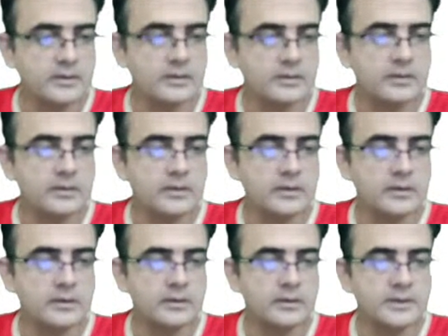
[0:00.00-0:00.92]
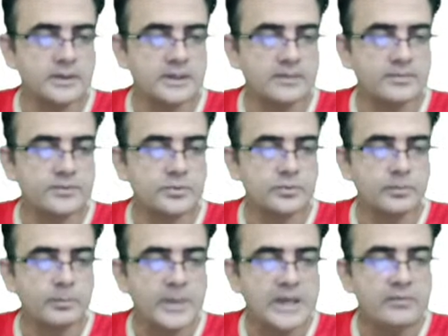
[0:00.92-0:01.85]

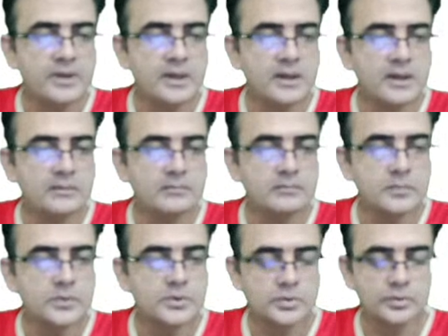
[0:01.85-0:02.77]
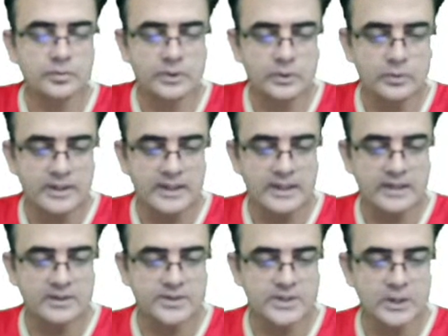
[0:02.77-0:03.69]
TF2B will come. So you can
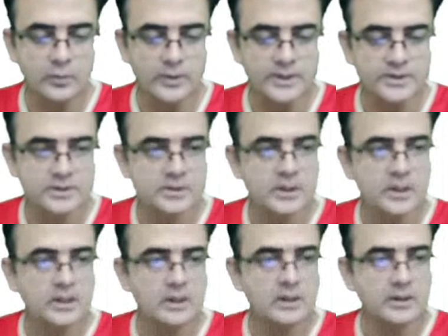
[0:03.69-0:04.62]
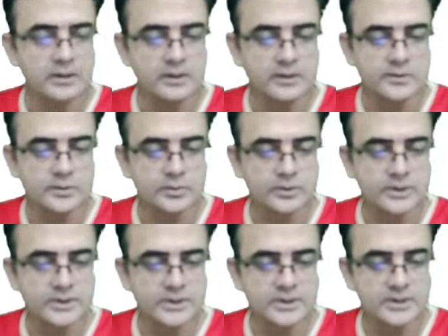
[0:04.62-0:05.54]
write the sequence here. So
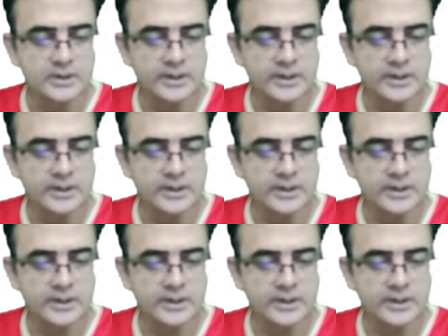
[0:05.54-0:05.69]
this is the